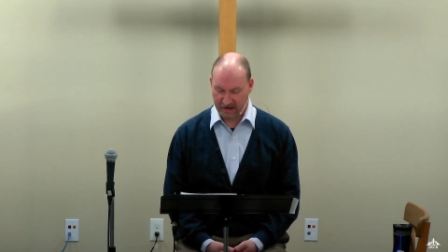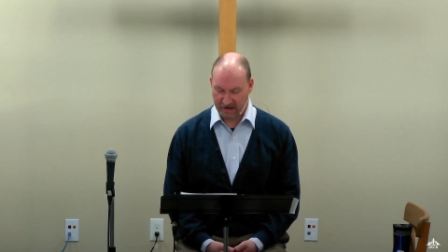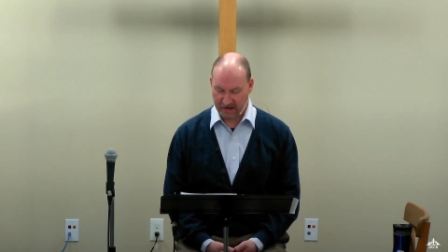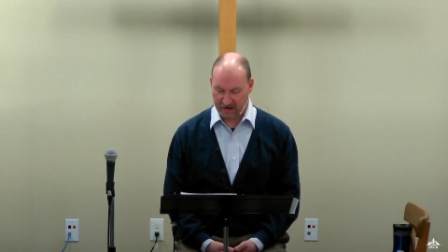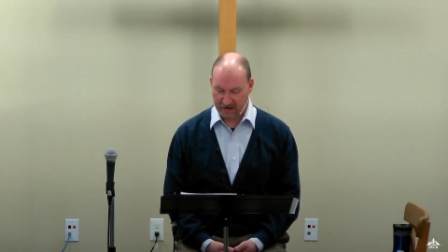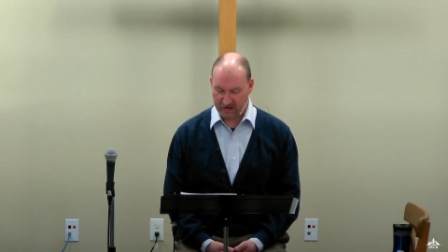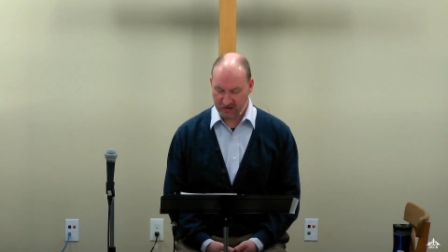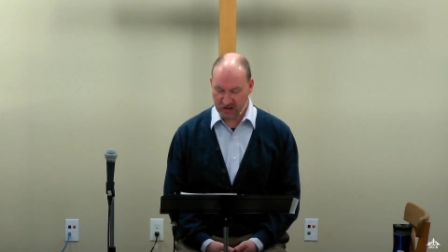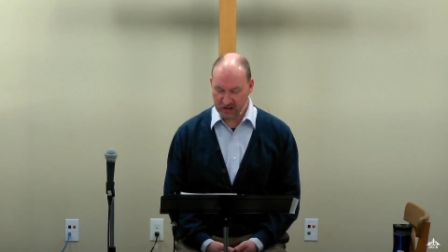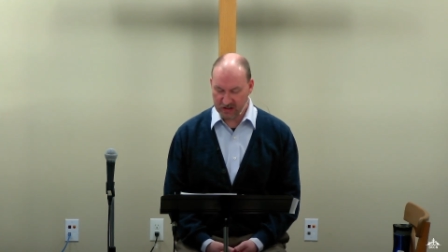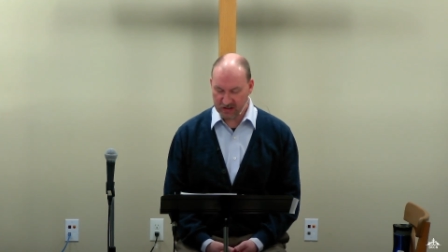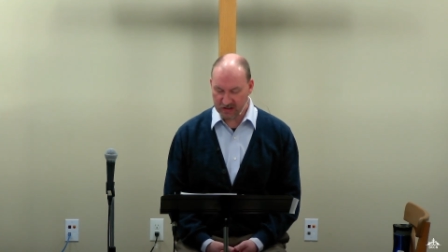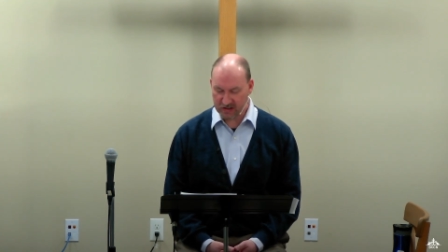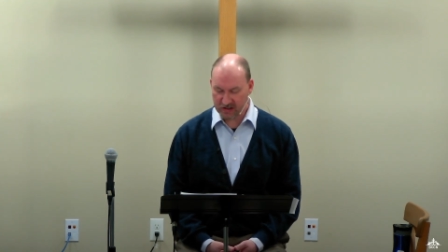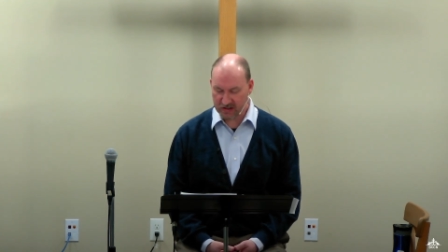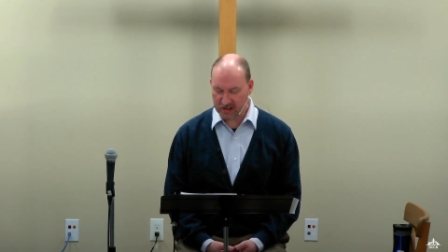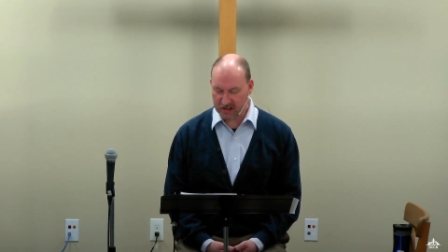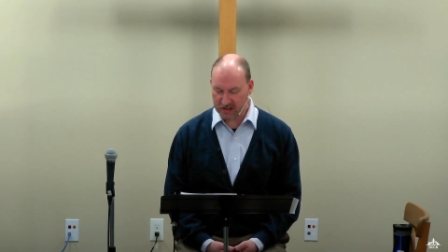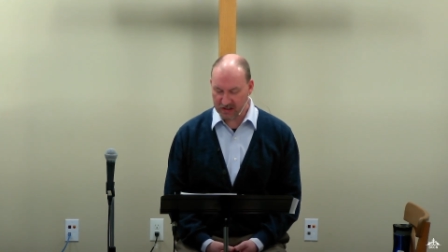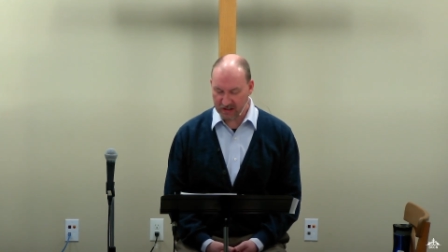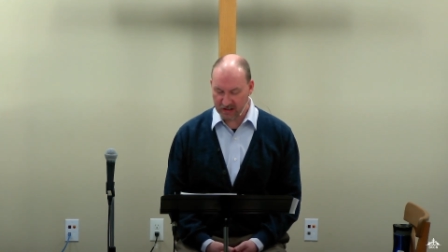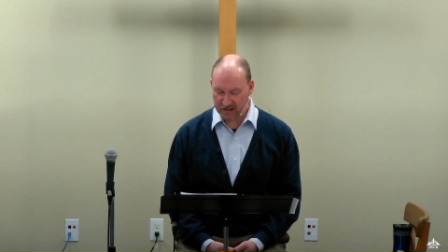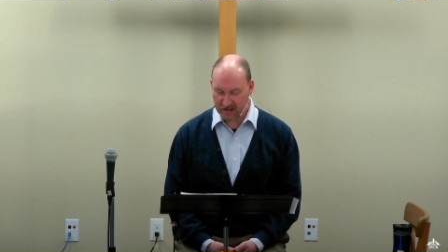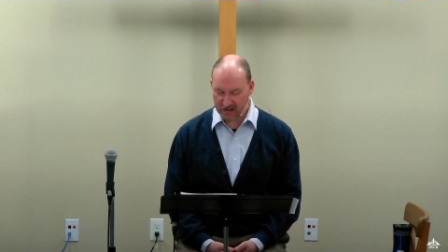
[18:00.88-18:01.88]
Jesus
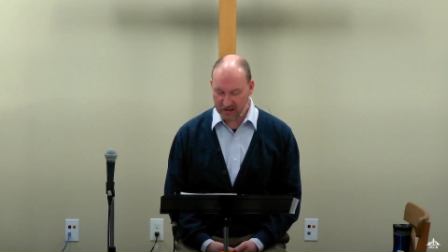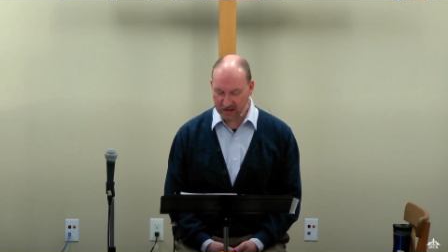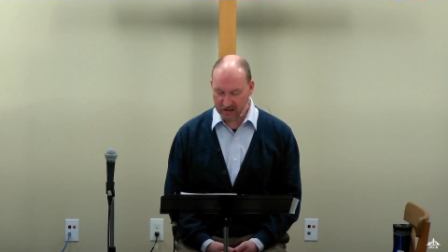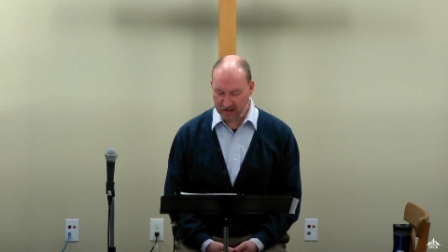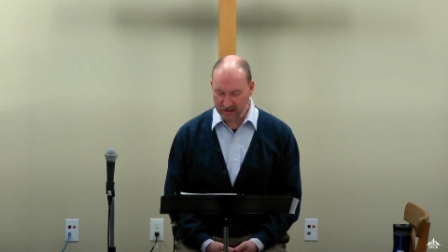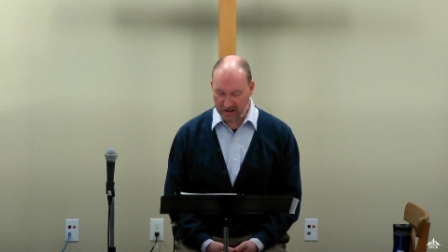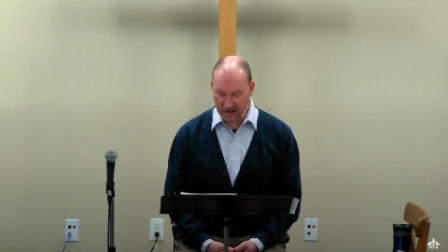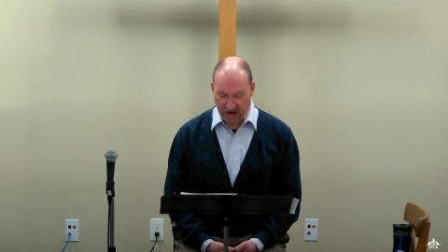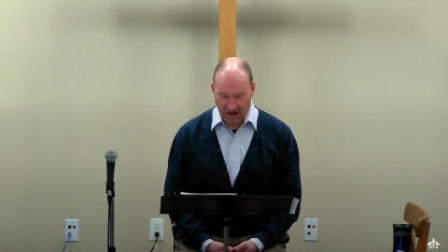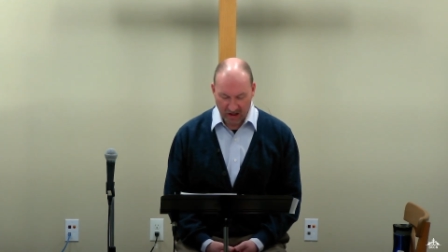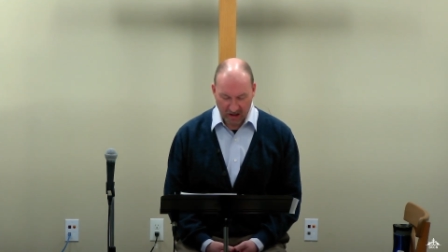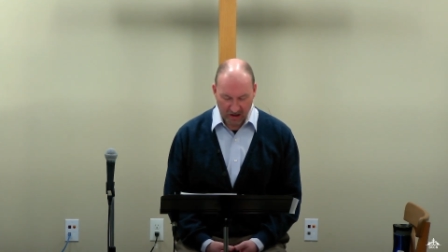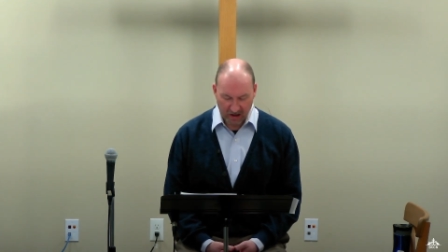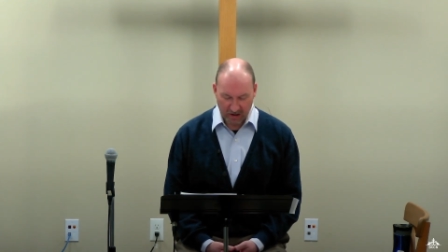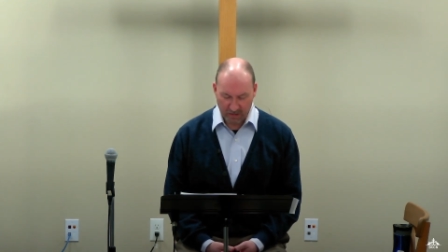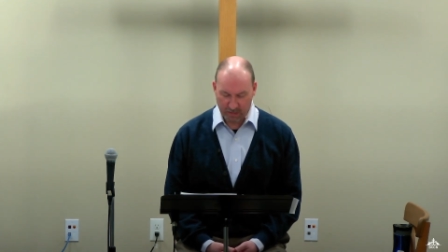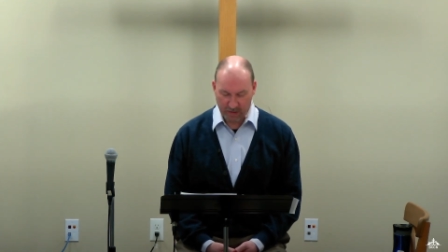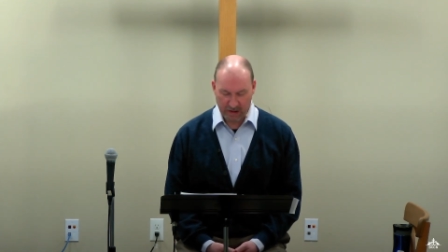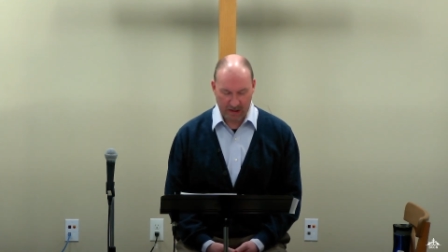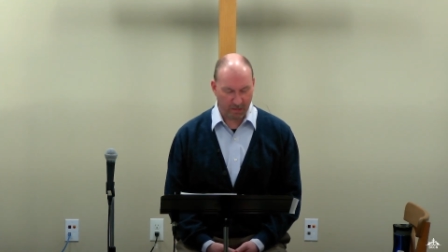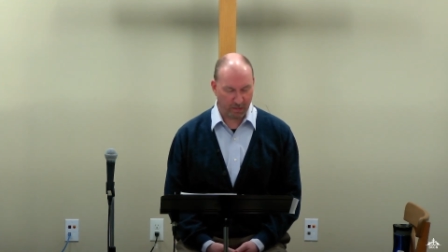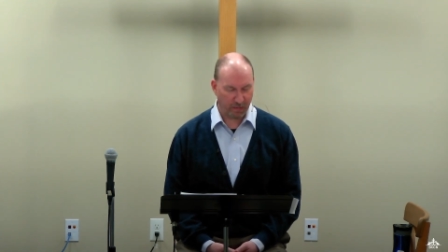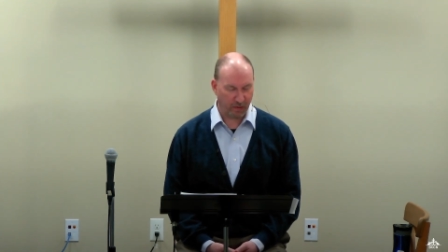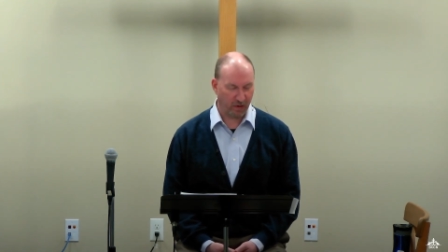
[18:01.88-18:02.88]
didn't yell at
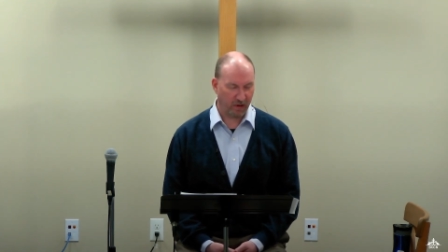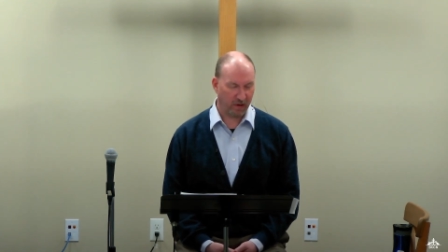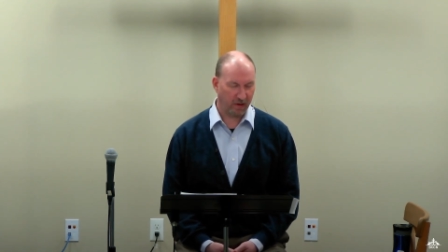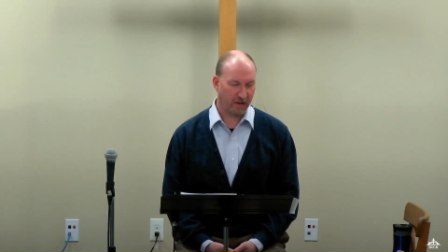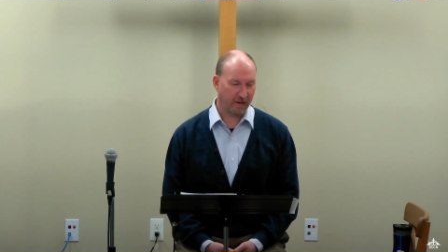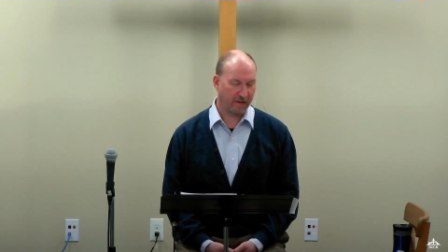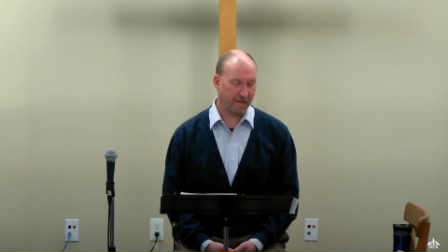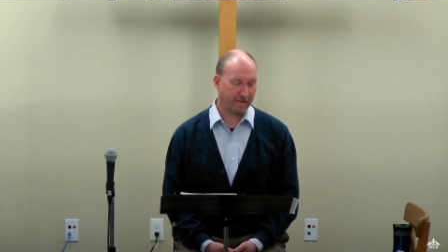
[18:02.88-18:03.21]
people.